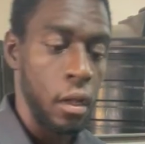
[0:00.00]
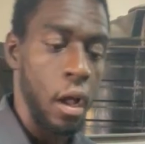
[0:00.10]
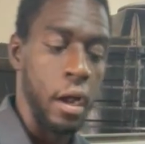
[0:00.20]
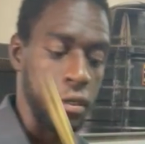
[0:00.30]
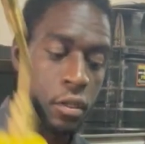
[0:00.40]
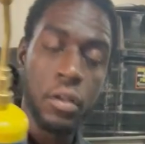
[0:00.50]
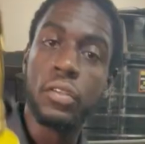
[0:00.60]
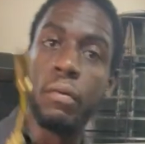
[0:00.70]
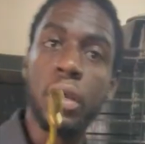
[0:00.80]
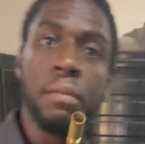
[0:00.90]
Alright,
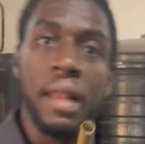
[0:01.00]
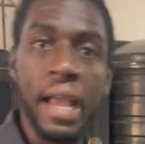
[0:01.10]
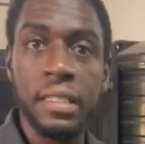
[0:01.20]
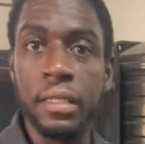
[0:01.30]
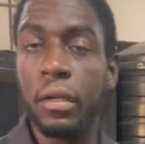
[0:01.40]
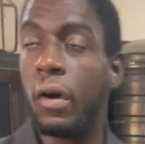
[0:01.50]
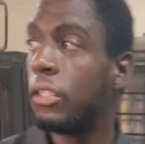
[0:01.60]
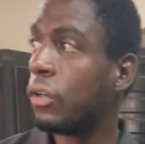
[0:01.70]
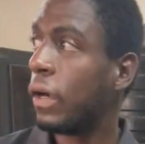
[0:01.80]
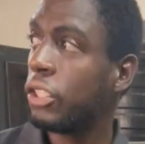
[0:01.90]
so we're going to be lighting our
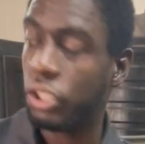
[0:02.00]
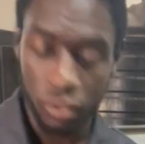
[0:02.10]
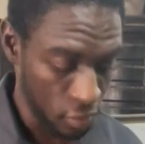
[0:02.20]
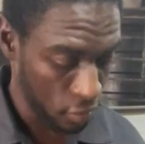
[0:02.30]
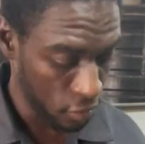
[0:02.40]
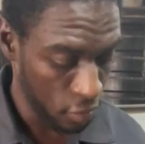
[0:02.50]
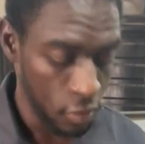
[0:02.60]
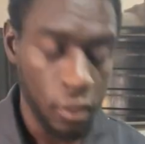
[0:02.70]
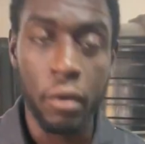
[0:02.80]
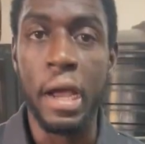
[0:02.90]
torch.
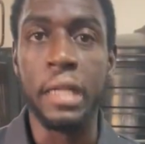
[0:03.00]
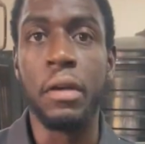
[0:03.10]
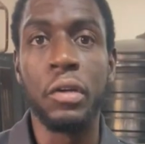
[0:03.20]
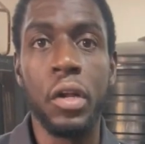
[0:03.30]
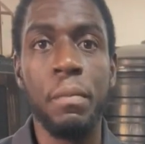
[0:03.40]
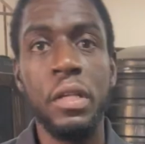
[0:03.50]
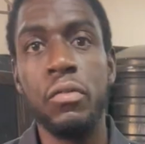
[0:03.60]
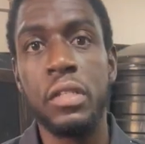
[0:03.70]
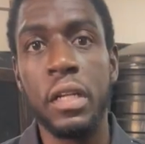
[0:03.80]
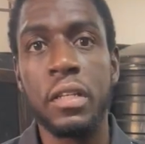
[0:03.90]
Right, and we're going to be
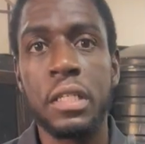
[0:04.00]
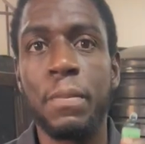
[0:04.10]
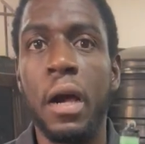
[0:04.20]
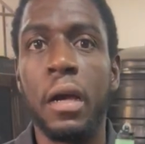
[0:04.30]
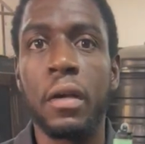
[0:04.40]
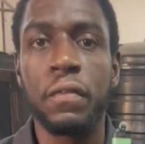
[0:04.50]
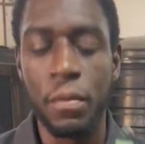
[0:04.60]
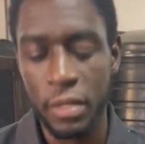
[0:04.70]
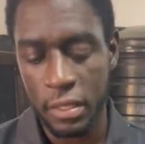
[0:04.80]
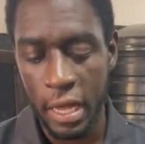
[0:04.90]
using the spark
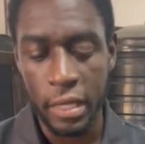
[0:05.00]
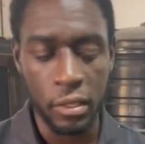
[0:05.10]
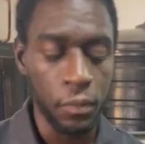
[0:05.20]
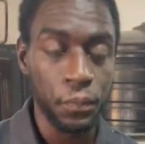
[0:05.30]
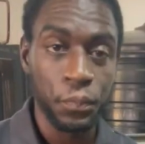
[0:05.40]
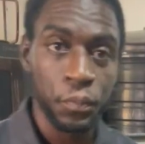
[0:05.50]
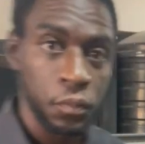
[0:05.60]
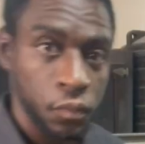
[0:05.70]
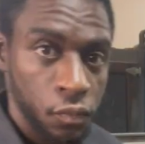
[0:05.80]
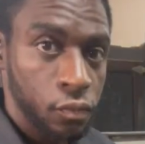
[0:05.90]
from this lighter.
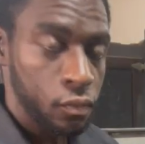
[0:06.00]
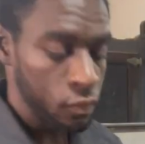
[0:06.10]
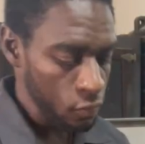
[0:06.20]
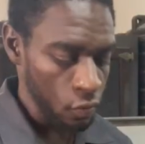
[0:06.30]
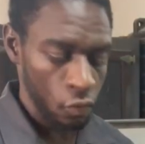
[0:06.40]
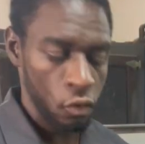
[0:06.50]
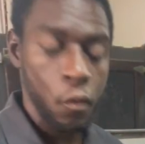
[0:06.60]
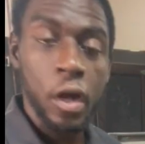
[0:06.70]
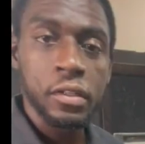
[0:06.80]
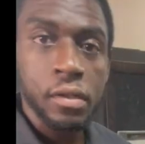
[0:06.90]
So we
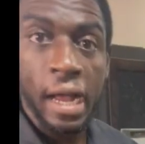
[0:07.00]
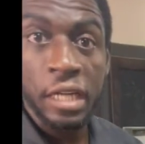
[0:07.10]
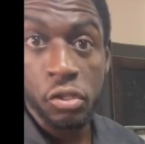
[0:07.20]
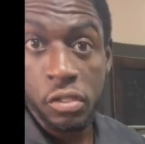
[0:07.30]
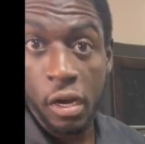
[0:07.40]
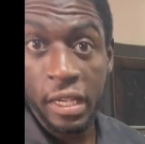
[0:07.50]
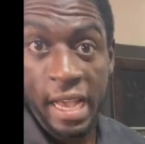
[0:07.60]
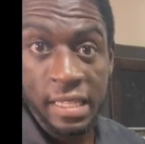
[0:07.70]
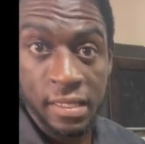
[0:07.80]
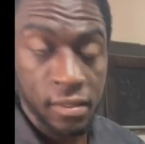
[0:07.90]
want to adjust our
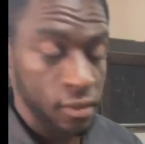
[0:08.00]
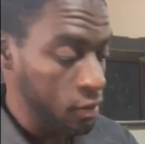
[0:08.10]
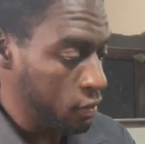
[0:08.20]
gas.